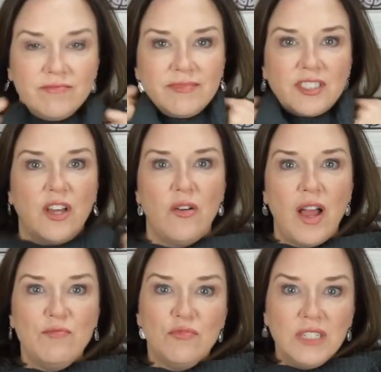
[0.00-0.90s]
So
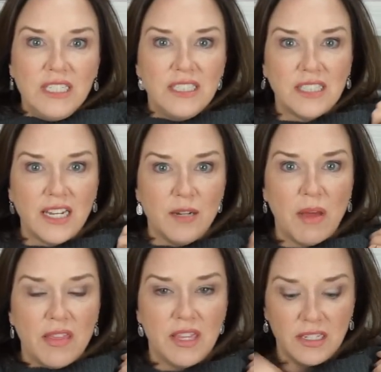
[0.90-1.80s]
I'm really excited
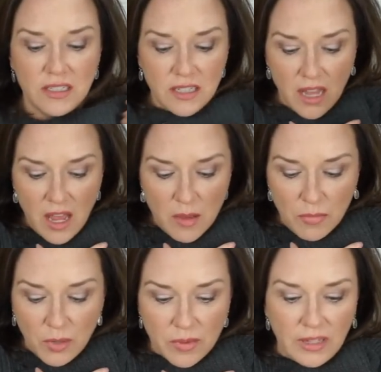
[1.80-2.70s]
about this.
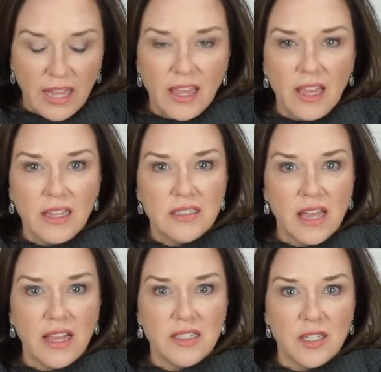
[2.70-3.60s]
Put it with leggings
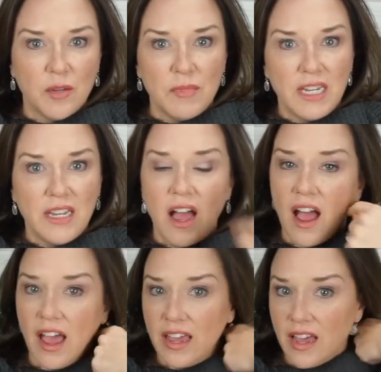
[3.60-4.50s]
and some
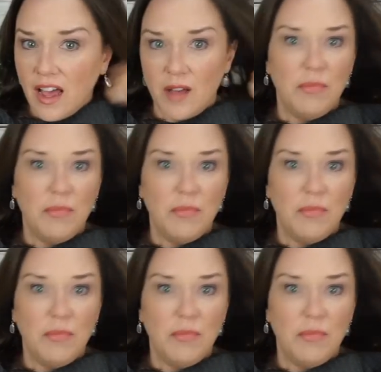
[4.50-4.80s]
knee-high uh,